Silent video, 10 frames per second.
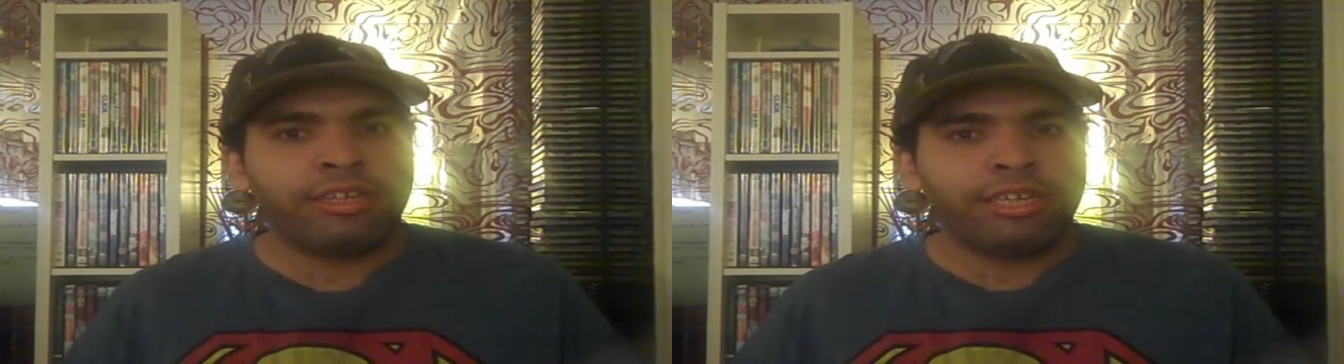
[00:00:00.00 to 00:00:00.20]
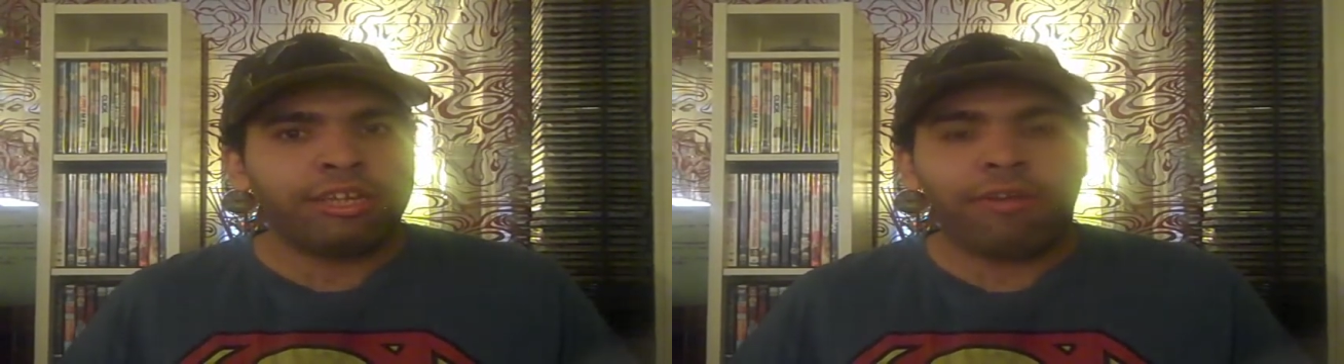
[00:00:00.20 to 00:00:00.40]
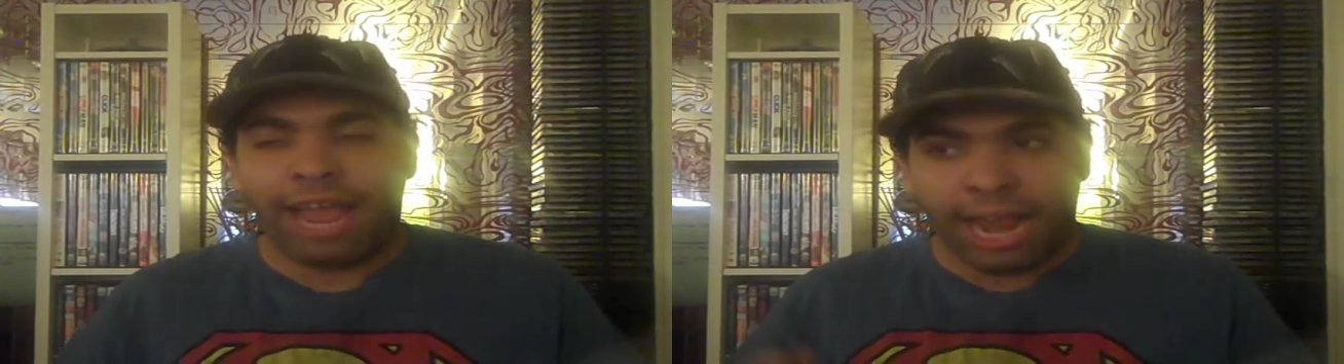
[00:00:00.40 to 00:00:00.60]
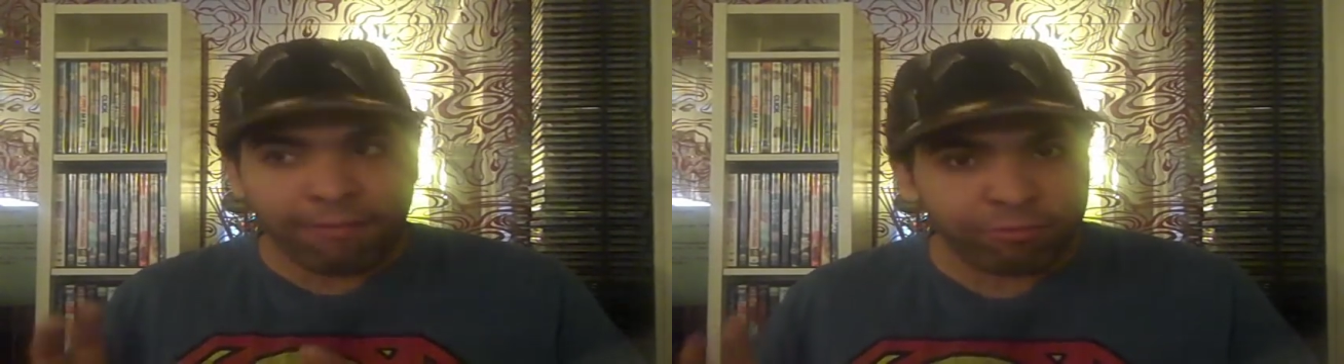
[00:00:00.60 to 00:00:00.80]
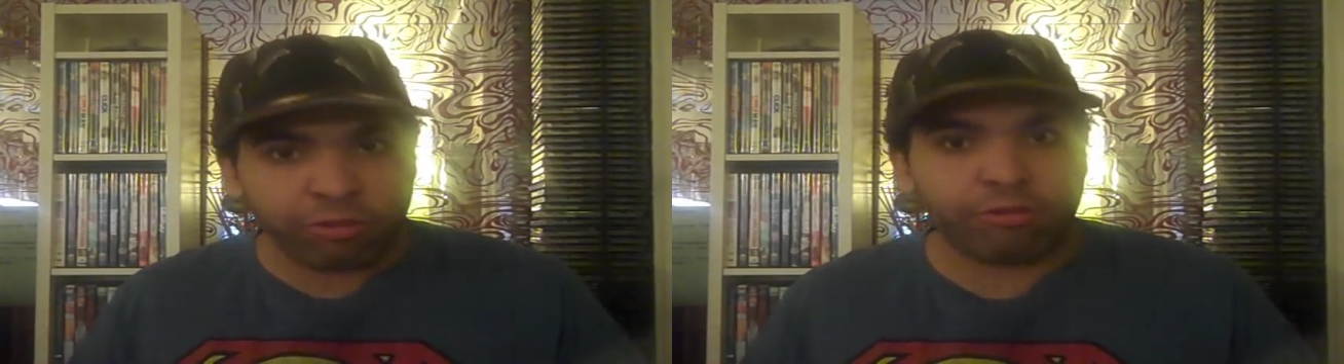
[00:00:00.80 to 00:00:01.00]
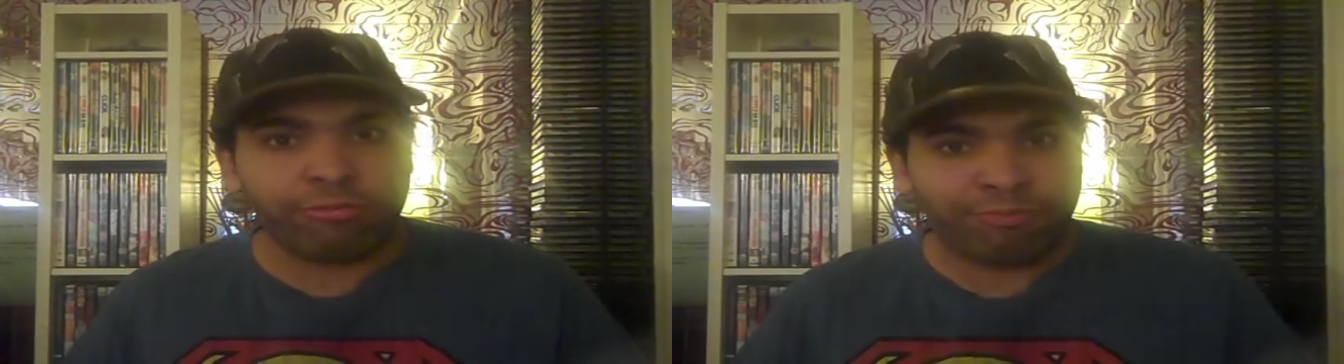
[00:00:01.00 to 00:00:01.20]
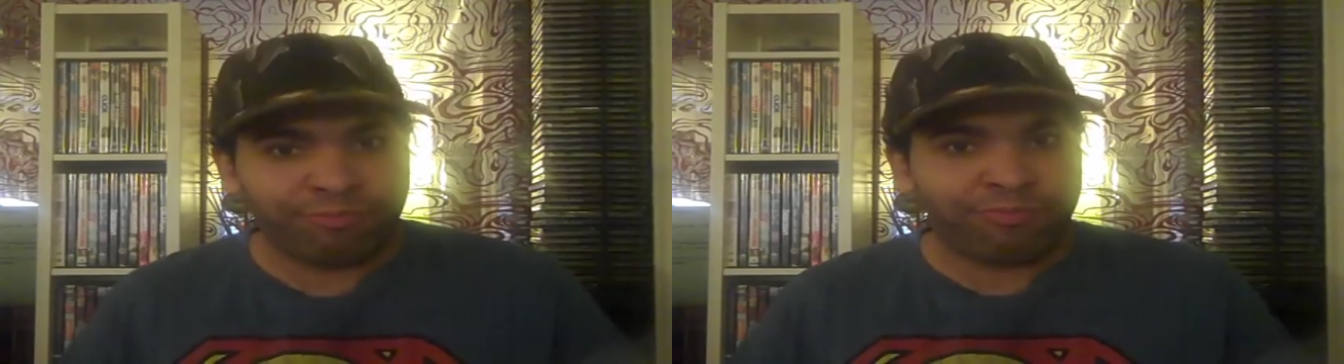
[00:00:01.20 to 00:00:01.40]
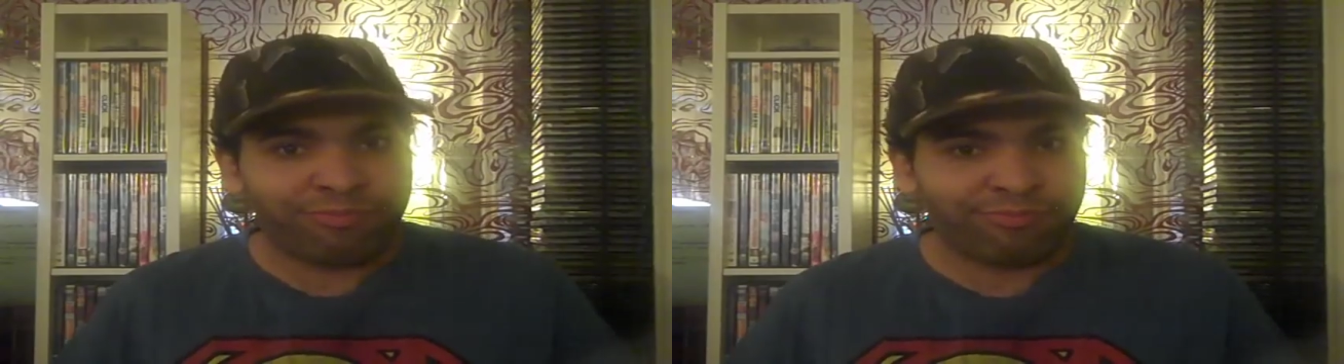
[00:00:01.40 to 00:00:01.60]
You know, after
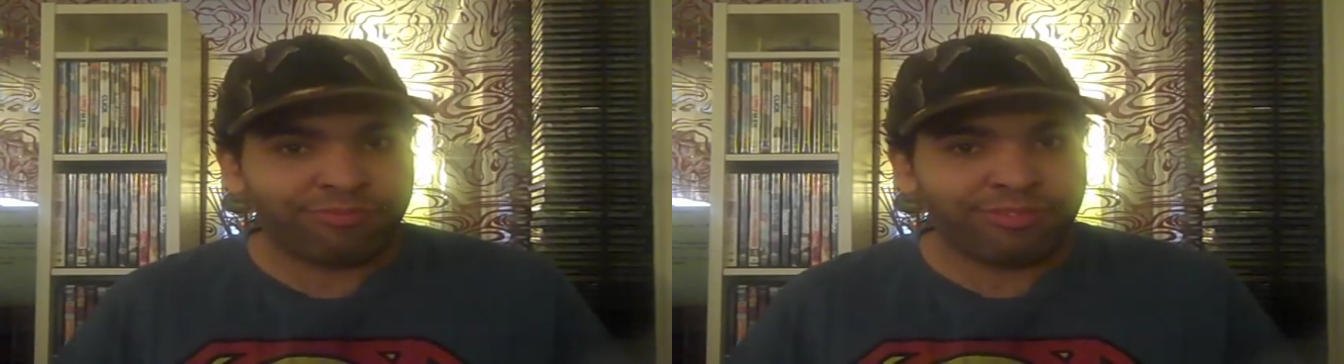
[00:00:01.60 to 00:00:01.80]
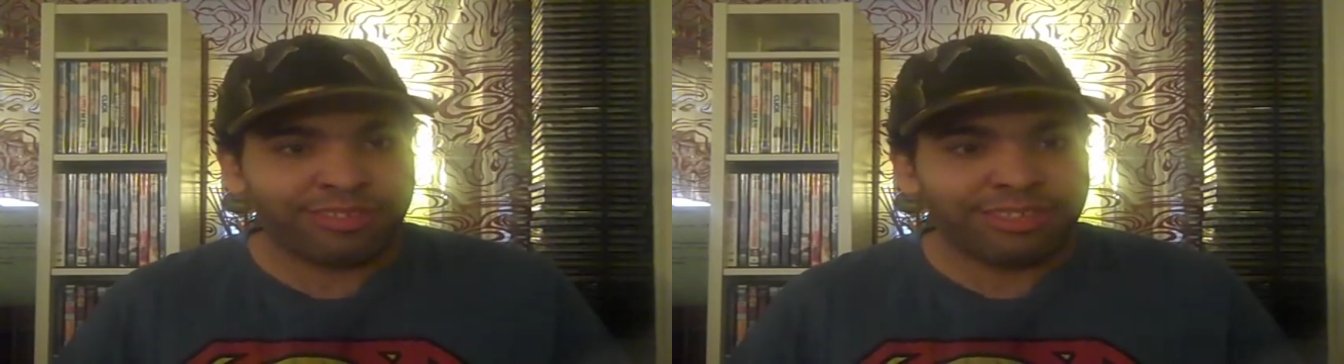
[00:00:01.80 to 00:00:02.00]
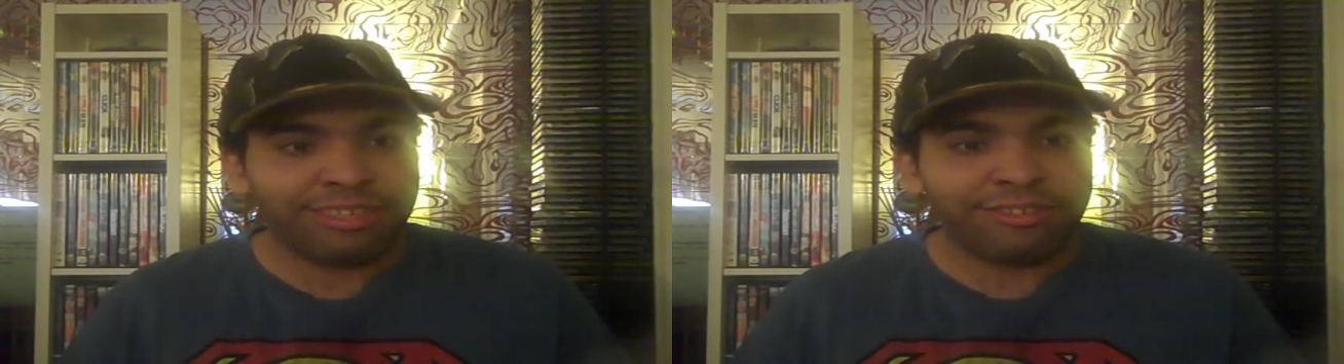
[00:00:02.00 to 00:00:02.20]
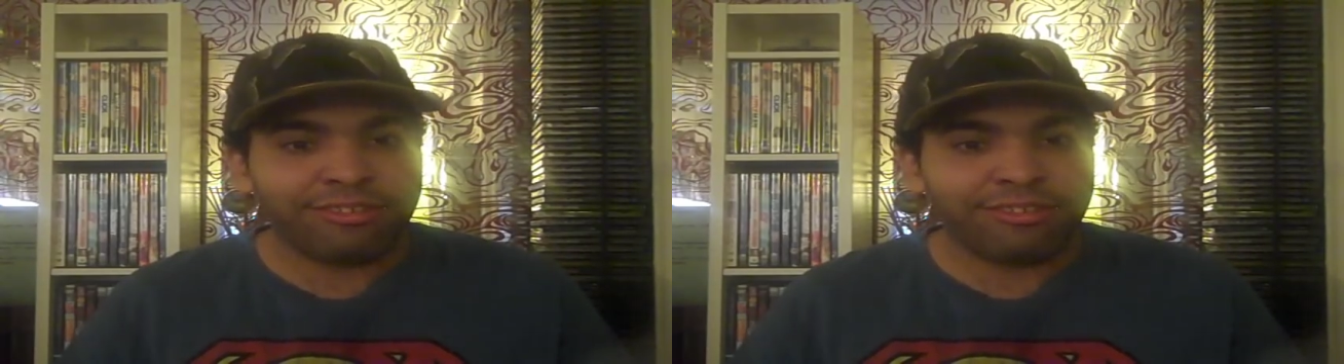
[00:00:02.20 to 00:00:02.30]
you